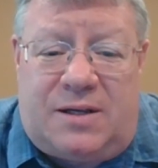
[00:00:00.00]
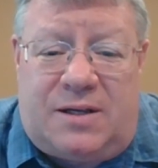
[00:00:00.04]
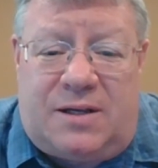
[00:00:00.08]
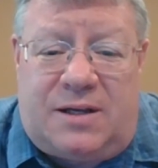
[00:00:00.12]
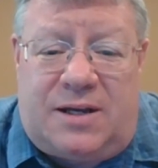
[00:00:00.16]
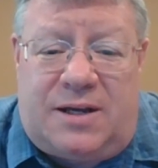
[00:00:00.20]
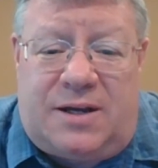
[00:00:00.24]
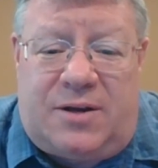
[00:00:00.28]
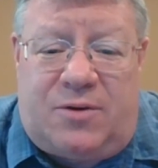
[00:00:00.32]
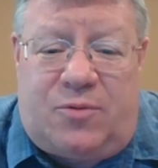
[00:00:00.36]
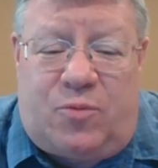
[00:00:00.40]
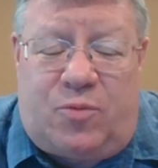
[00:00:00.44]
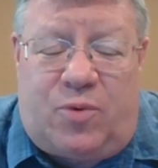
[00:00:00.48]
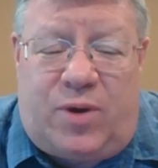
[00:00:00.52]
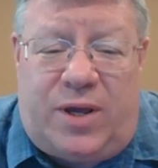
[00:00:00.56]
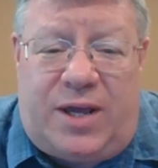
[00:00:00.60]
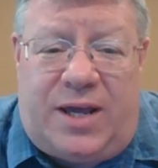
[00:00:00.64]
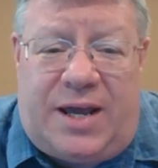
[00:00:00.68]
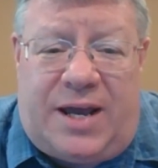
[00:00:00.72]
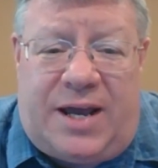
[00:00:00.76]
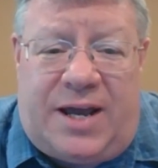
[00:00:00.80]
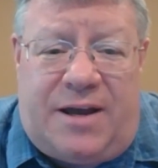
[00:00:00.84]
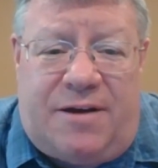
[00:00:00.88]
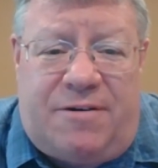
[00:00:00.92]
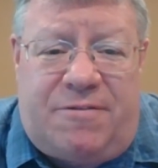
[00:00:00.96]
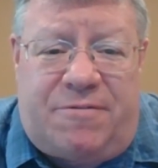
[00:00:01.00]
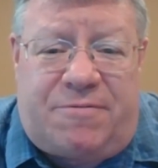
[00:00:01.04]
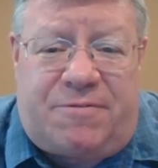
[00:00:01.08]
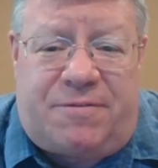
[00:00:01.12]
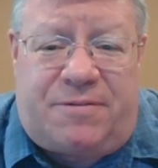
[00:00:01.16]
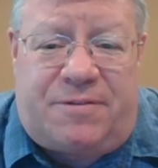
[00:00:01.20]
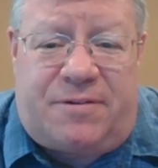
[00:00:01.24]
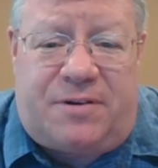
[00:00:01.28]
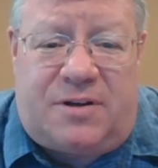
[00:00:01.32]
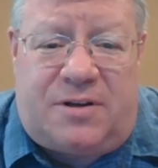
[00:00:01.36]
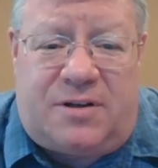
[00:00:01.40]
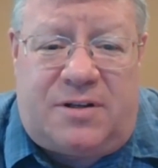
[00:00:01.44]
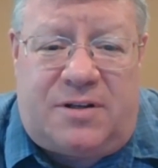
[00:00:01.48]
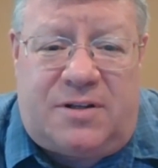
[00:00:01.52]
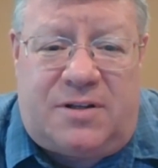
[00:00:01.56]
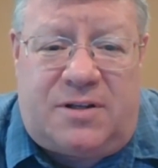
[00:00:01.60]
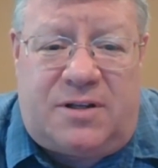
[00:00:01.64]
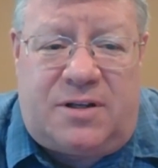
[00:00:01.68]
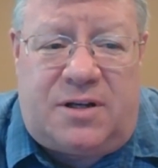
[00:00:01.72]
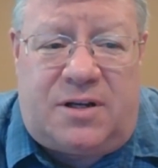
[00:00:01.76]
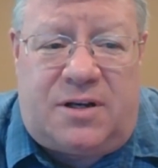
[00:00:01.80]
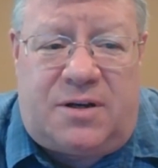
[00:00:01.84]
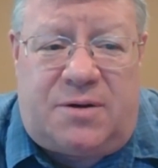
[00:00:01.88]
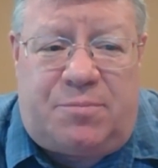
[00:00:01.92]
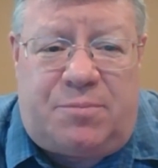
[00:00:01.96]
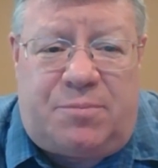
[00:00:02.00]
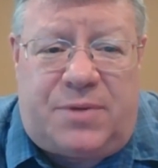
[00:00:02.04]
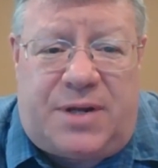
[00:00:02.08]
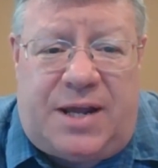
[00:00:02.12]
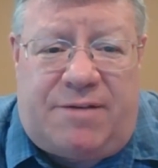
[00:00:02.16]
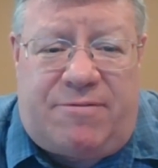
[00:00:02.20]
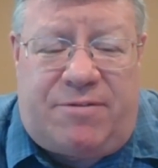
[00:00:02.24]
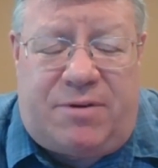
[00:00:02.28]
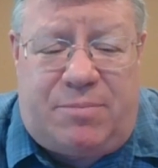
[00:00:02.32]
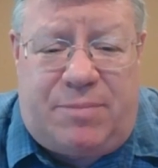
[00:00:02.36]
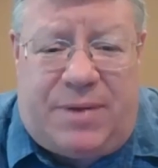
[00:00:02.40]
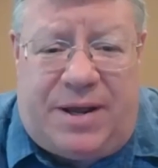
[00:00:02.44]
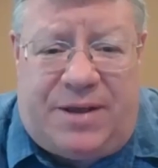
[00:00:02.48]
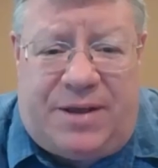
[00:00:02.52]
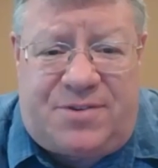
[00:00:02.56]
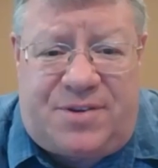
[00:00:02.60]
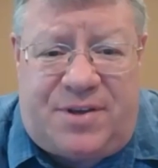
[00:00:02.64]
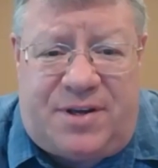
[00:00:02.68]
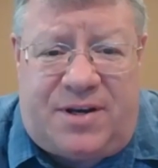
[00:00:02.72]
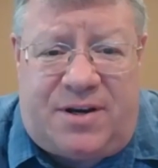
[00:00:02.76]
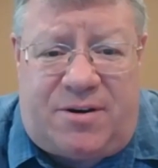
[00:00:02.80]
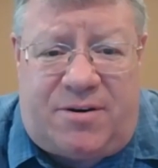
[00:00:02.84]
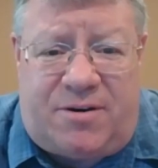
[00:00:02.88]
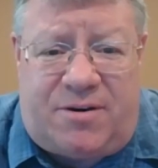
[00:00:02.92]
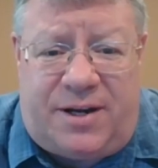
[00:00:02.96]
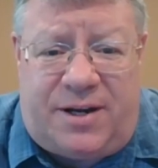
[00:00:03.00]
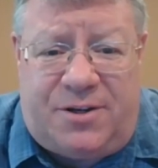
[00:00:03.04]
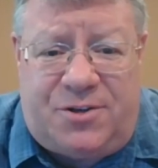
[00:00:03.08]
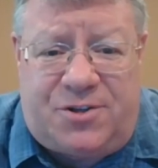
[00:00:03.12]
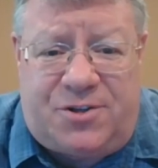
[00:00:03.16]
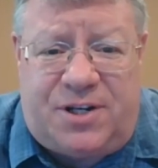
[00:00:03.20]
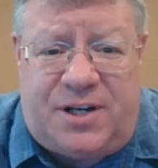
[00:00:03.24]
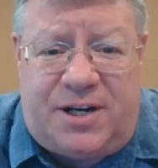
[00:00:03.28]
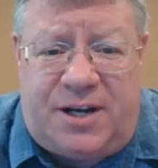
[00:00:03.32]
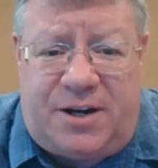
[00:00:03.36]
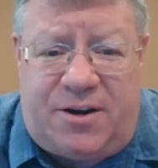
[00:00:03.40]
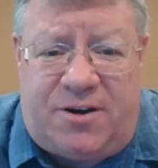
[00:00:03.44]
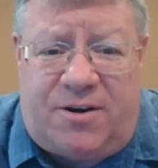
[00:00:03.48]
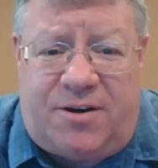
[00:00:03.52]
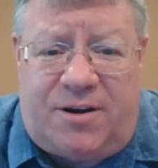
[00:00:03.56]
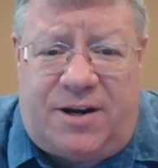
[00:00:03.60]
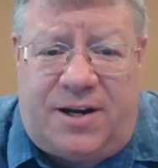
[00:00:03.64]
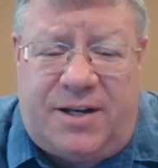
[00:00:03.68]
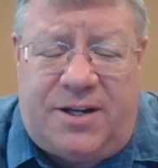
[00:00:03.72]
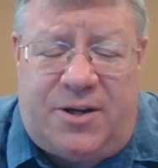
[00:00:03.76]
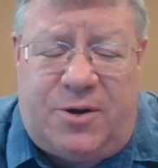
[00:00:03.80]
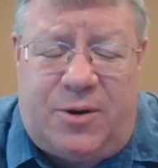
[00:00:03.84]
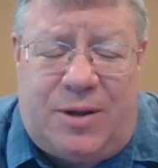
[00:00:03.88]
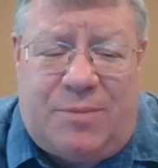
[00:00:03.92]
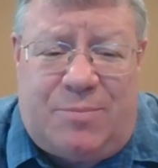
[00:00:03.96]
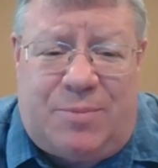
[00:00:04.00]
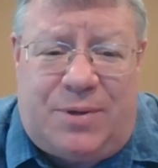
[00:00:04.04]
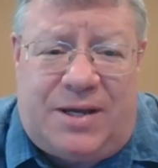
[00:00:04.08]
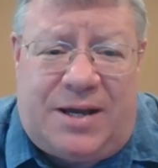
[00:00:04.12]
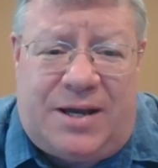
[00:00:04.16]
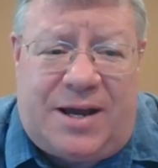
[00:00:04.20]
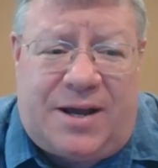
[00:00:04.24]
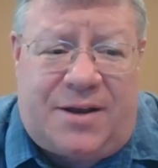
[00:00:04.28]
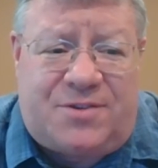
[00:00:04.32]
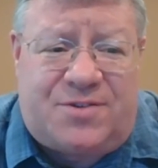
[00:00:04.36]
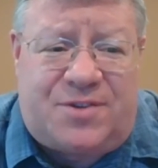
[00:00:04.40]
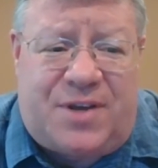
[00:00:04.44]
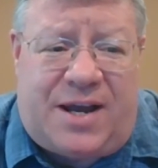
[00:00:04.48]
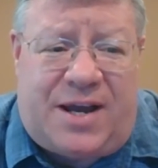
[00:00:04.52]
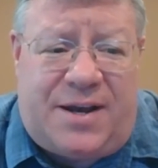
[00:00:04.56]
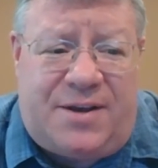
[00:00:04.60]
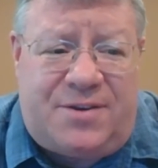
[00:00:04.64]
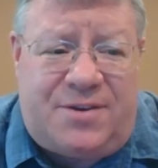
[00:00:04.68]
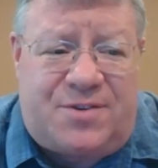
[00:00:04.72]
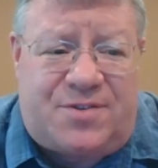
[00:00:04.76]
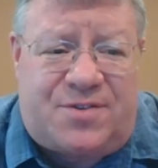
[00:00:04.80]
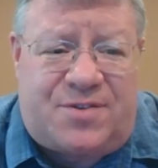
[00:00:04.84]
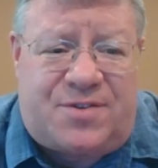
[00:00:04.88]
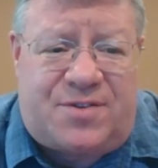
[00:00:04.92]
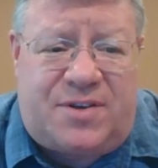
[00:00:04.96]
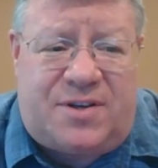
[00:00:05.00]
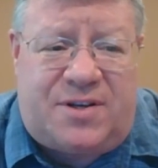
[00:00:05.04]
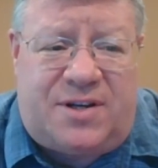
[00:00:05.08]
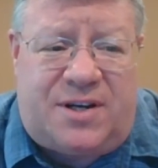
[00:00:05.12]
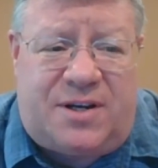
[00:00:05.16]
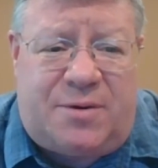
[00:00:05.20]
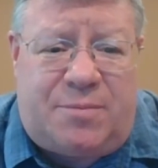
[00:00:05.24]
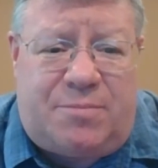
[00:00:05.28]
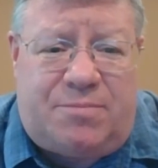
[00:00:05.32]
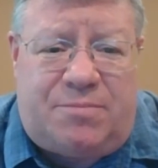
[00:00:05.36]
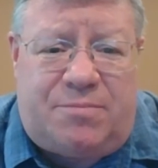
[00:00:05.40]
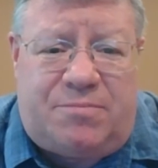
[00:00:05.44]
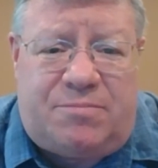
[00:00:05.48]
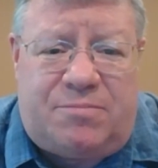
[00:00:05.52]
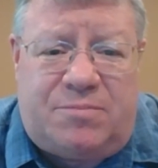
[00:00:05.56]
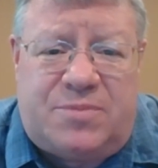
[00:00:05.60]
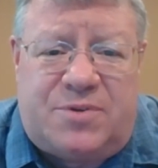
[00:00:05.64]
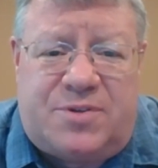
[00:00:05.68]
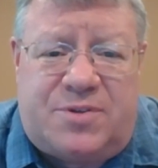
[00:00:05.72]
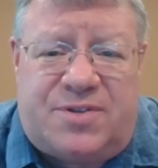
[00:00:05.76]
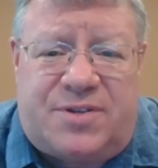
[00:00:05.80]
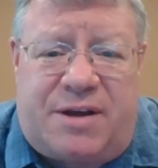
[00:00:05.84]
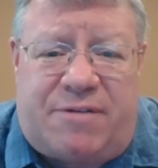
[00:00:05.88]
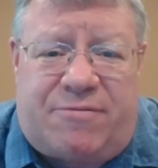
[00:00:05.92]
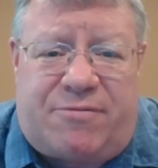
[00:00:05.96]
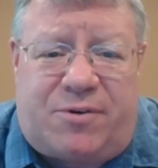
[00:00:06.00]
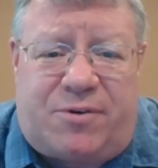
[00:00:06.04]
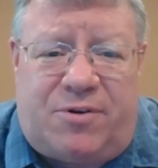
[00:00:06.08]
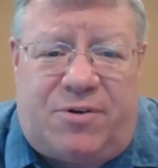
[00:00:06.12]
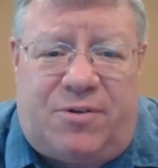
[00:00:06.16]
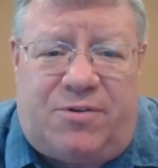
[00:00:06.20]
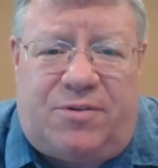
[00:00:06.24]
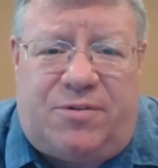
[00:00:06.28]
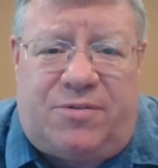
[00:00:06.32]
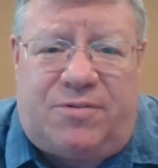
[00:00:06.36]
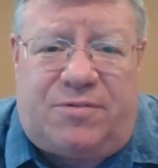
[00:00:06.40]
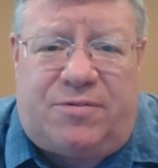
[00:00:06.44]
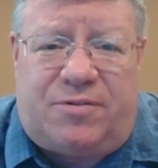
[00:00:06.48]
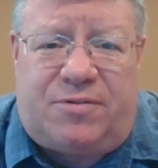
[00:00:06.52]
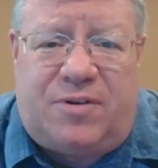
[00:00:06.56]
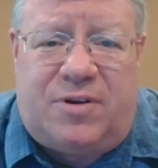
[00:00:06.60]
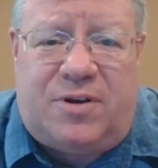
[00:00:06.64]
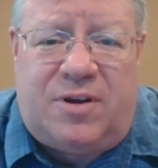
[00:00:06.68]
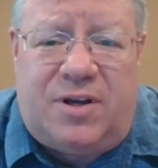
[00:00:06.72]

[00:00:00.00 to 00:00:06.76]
and we have David Mason, our engineer at UAPX, has several